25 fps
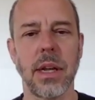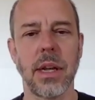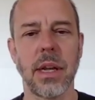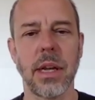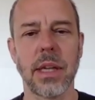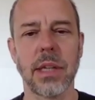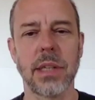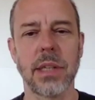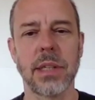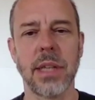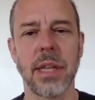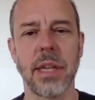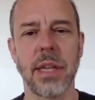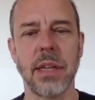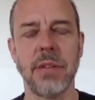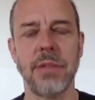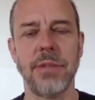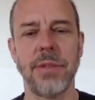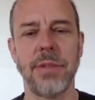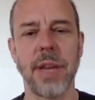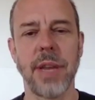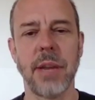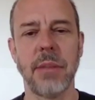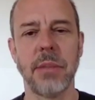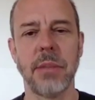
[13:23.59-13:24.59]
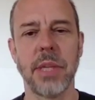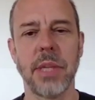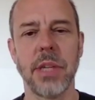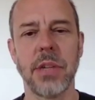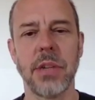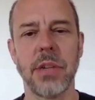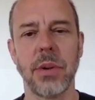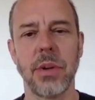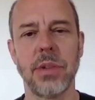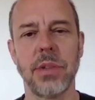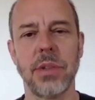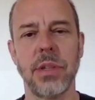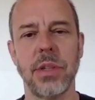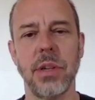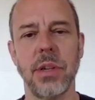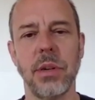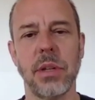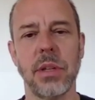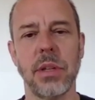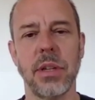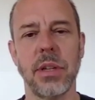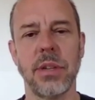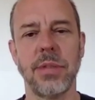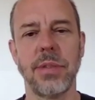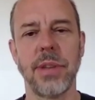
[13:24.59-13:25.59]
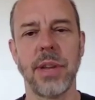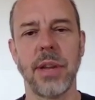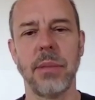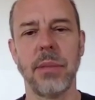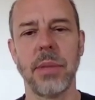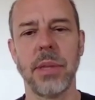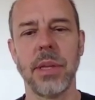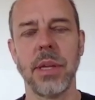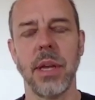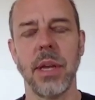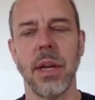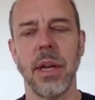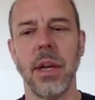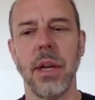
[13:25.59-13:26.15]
extended family towards the nuclear family